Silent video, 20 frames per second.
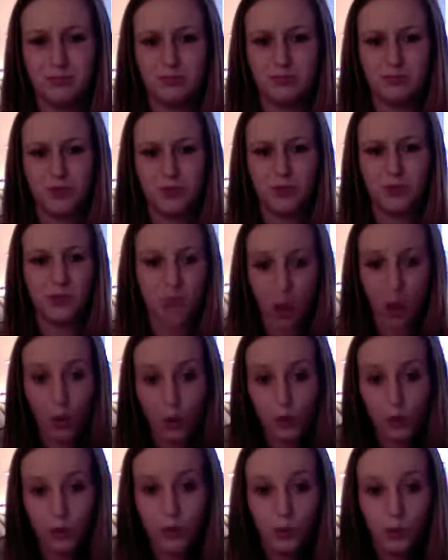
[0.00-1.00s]
You know
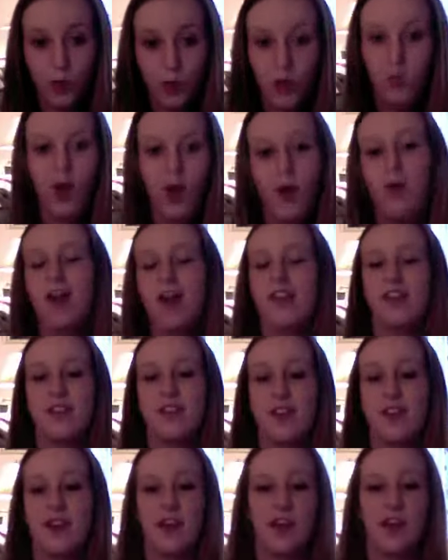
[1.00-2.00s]
who you work well with,
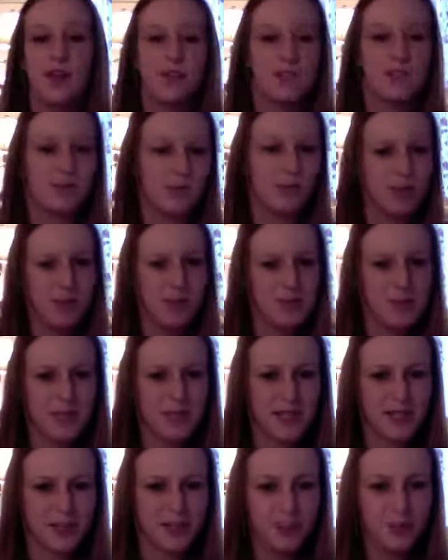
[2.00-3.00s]
and if someone else
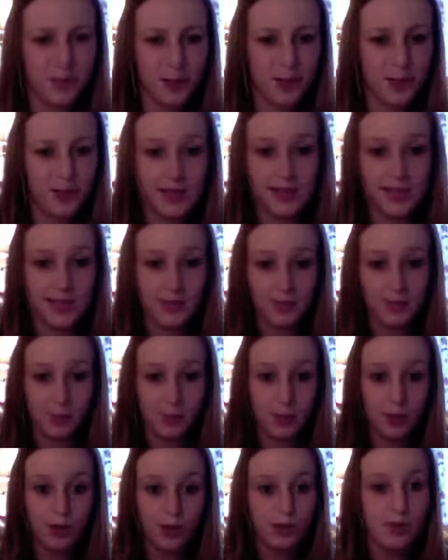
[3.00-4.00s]
picks it for you, then it's even
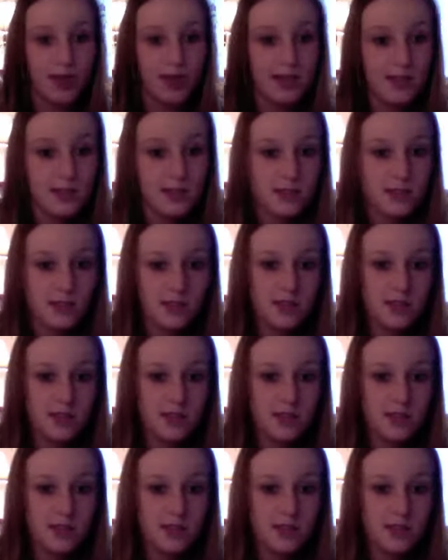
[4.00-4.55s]
more of a mess.